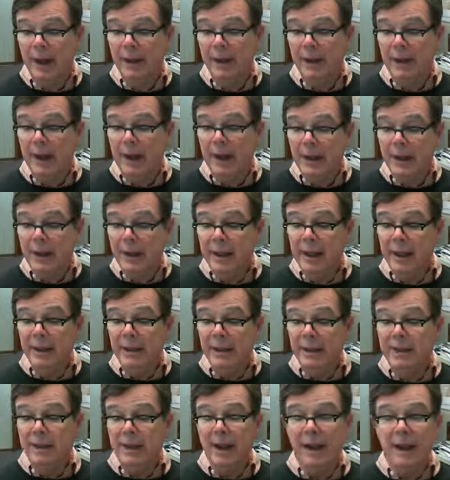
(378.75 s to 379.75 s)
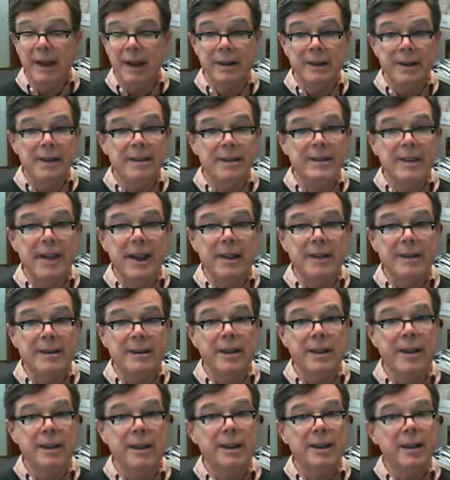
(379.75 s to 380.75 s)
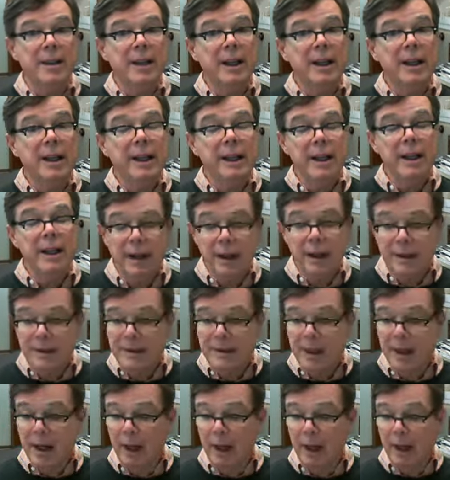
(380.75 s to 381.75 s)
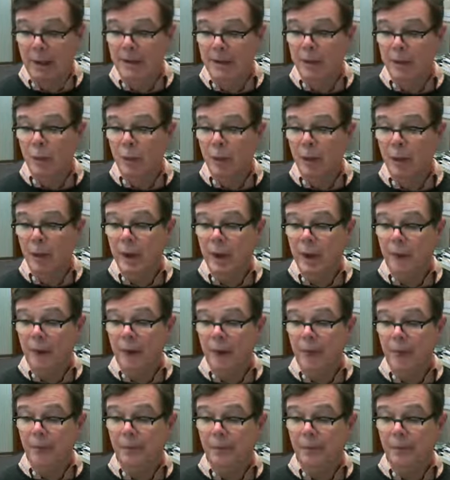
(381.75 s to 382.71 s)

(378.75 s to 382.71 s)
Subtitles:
that it is a necessity. It is God's will.